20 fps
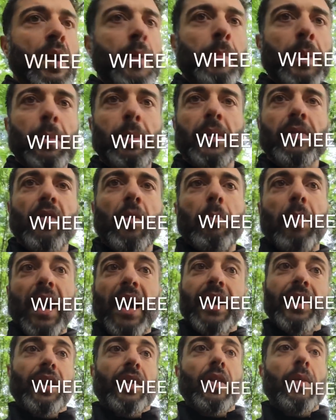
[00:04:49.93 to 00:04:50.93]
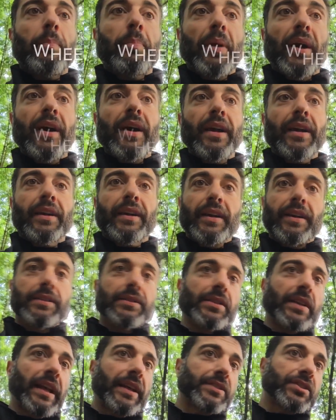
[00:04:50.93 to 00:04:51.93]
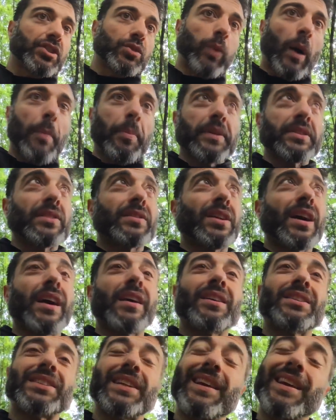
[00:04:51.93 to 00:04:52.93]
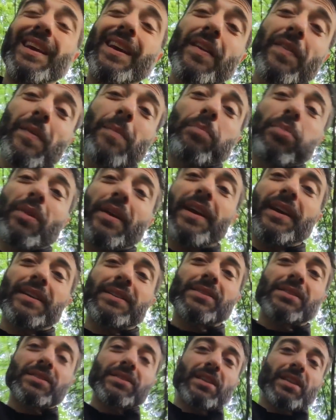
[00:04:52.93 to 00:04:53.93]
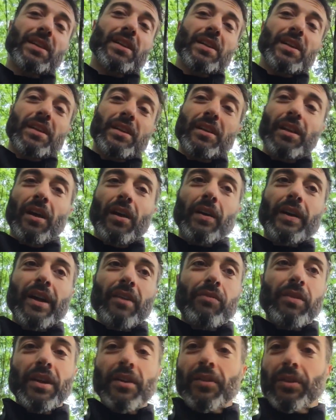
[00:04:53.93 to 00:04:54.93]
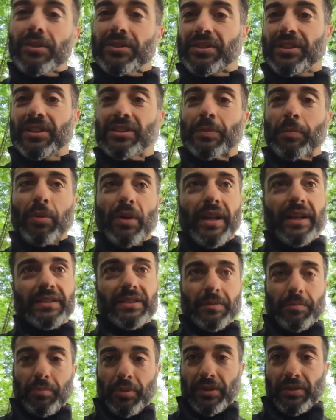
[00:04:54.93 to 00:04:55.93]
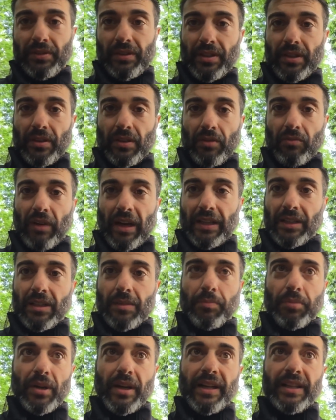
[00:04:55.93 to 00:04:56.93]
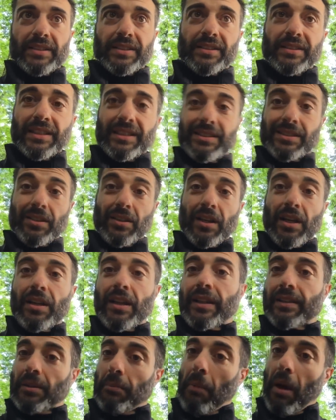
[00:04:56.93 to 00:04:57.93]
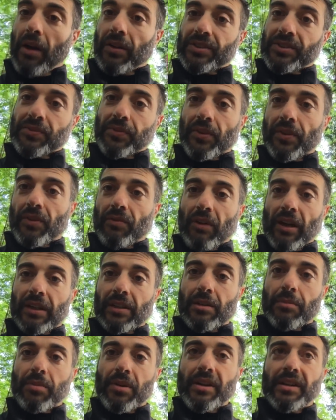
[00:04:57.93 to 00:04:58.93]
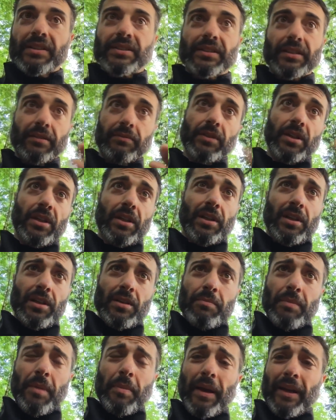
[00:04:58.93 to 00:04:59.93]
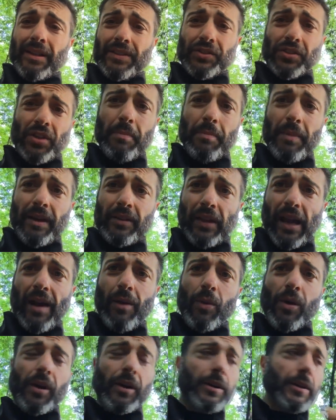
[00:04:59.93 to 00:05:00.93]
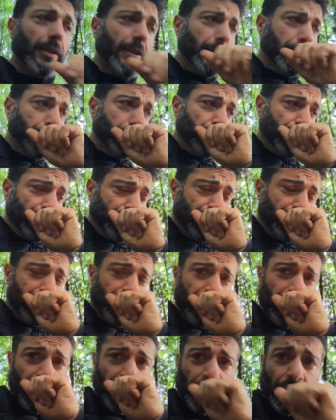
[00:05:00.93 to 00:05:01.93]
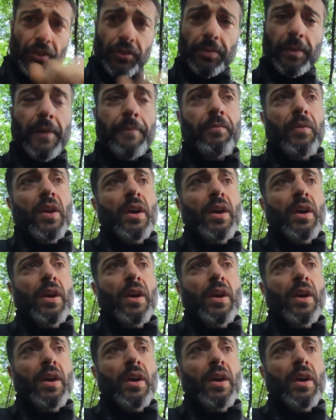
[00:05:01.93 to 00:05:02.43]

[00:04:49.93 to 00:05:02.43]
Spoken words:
maybe even buy another bike and like swap out the tires and the brakes, you know, get rid of those disc brakes and put, you know, the regular brakes, because I still had like the mounts for the regular brakes, and maybe I could make that work. Excuse me.